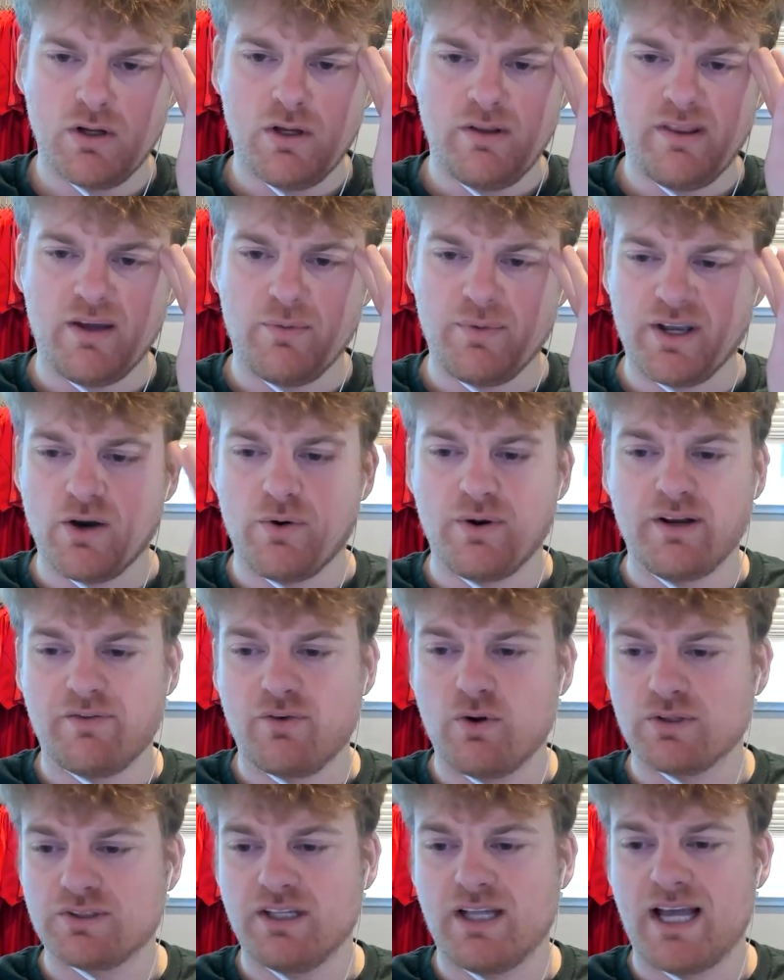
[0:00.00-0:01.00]
Then we go in, of
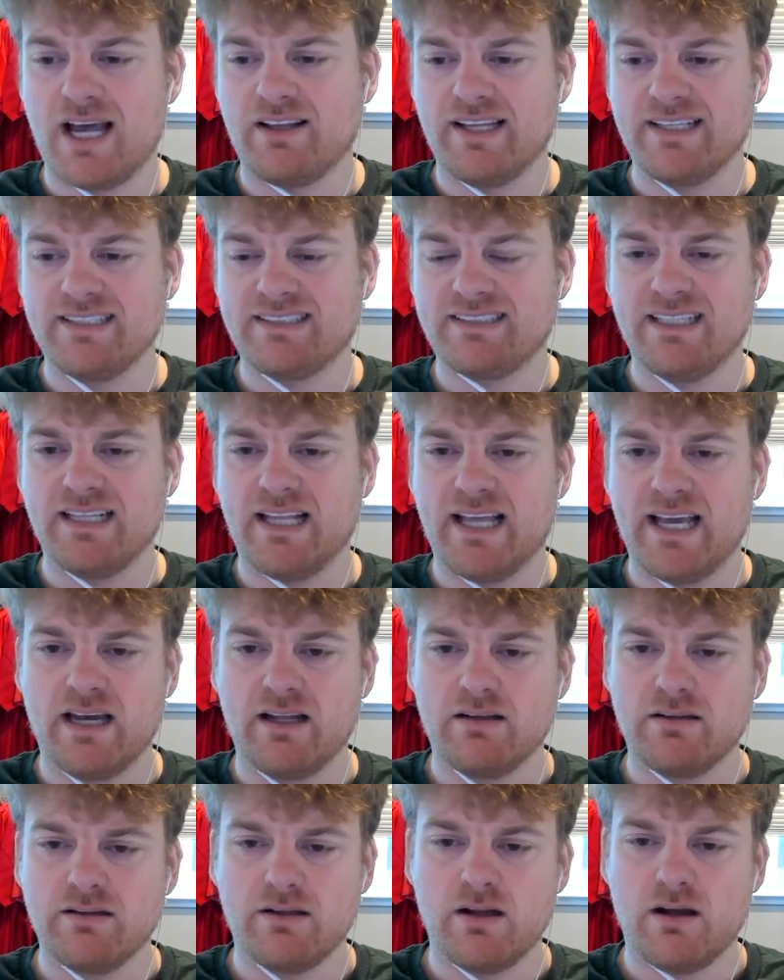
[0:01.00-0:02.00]
course, the LAC
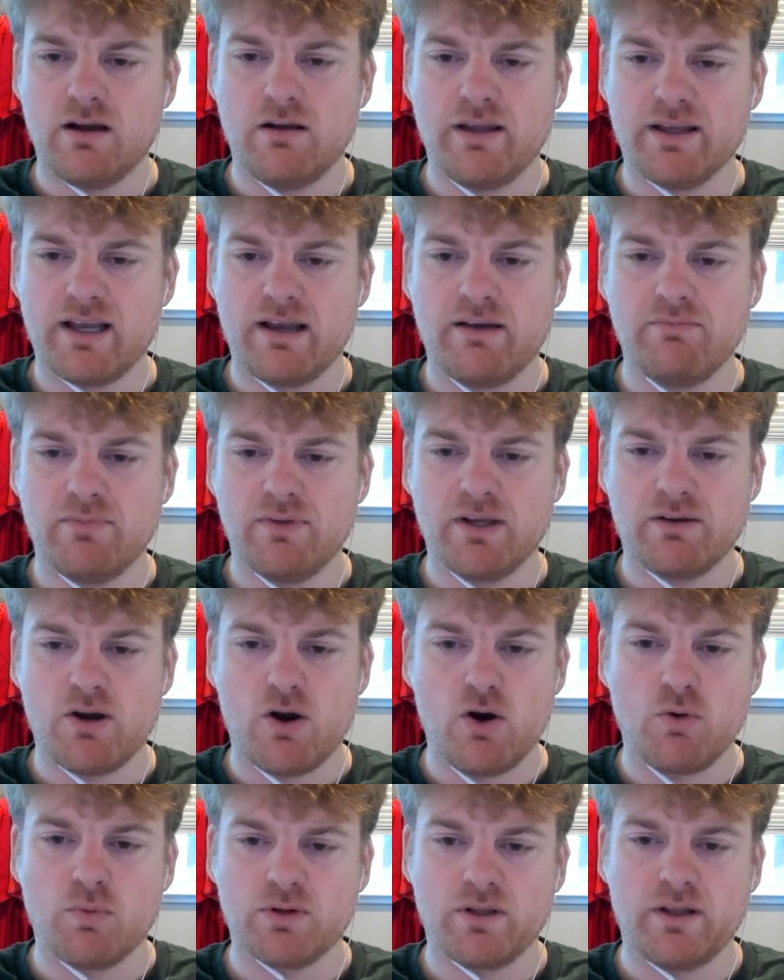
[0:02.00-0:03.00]
land. You know, like
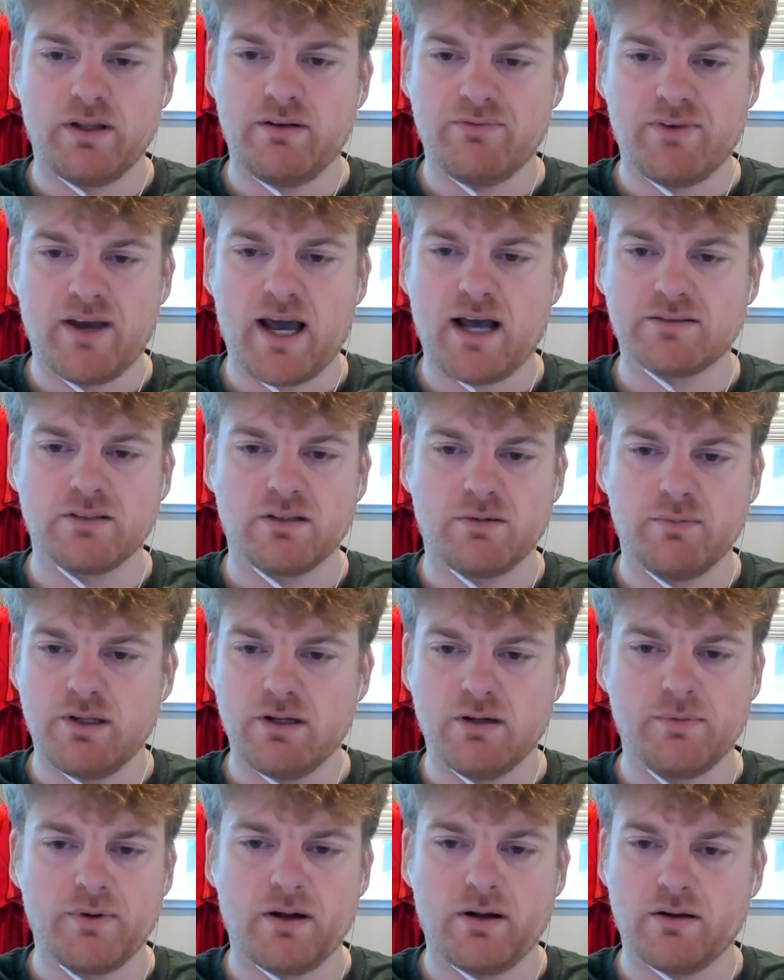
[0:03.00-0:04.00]
Oberlin, Vassar,
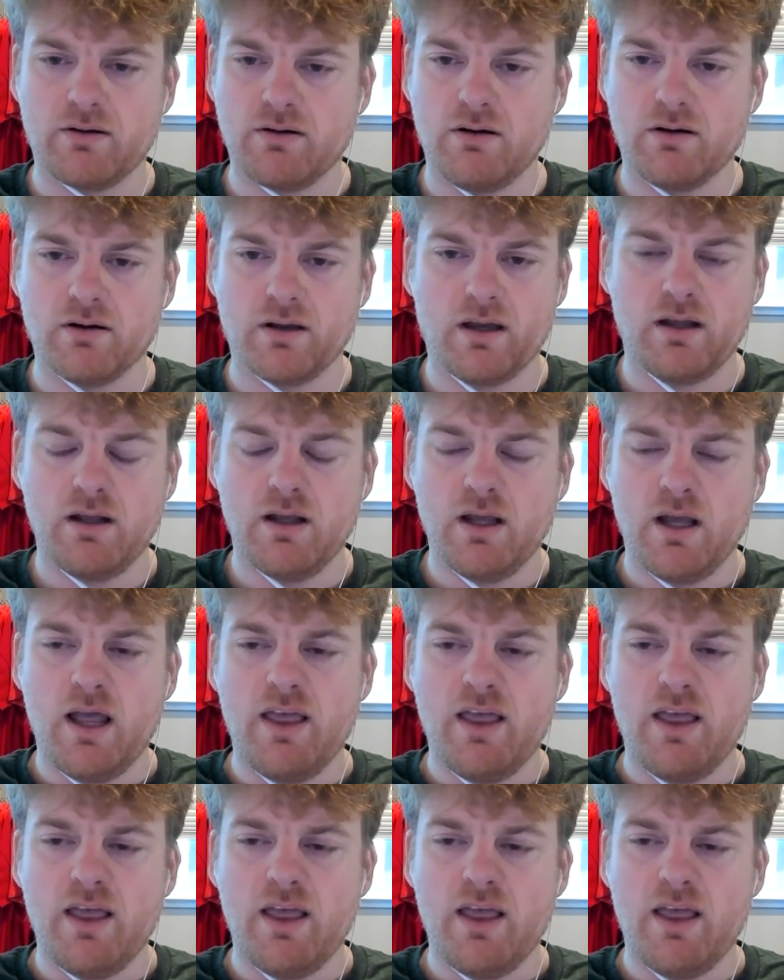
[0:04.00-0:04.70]
Middlebury, Colgate.